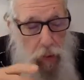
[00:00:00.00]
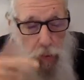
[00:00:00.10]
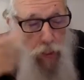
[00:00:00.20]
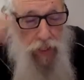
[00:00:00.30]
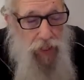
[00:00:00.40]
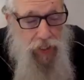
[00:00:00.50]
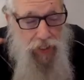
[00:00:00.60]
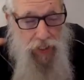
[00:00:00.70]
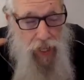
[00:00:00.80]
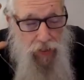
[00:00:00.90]
But in the
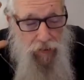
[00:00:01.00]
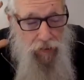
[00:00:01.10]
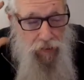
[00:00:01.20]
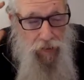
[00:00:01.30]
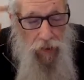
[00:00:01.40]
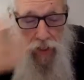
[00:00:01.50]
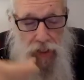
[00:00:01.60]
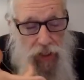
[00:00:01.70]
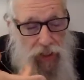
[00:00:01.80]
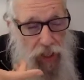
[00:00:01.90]
self,
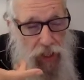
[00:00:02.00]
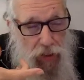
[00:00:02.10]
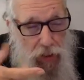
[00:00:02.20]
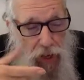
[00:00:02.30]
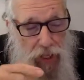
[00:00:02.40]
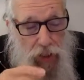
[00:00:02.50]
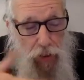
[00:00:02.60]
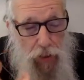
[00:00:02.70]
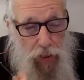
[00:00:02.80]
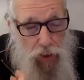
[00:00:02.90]
there's neither
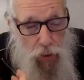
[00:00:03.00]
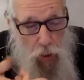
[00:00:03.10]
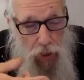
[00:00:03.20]
ignorance nor